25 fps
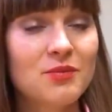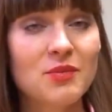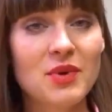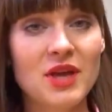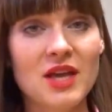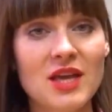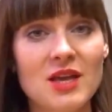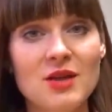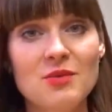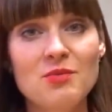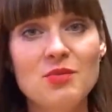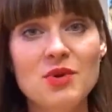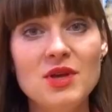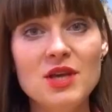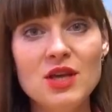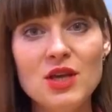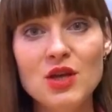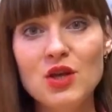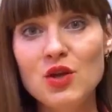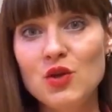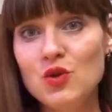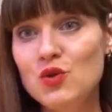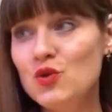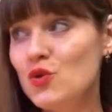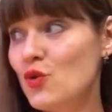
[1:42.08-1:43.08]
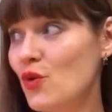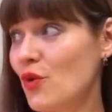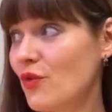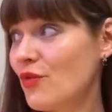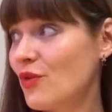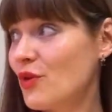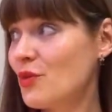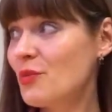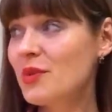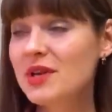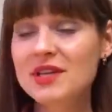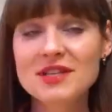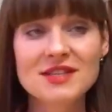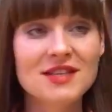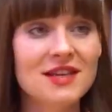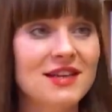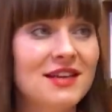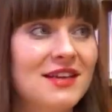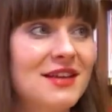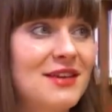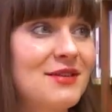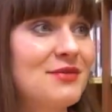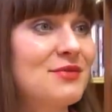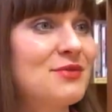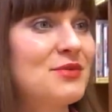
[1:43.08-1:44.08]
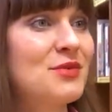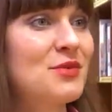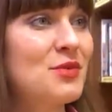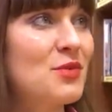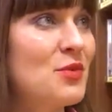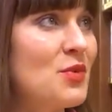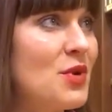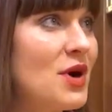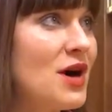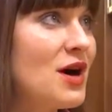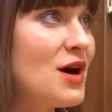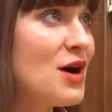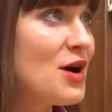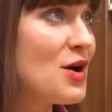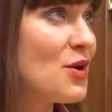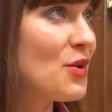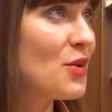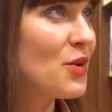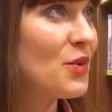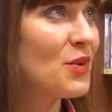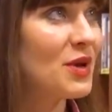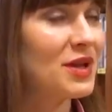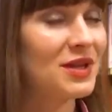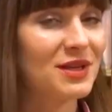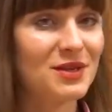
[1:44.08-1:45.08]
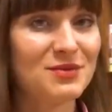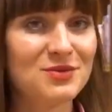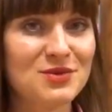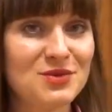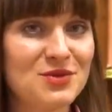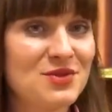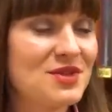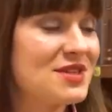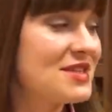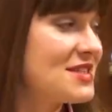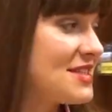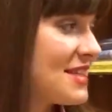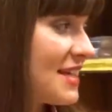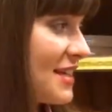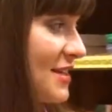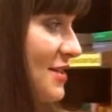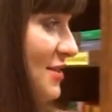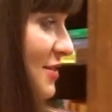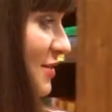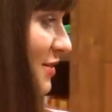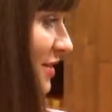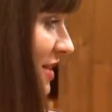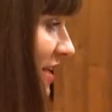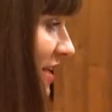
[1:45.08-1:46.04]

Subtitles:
maybe you're from Italy. Wow, welcome to this section,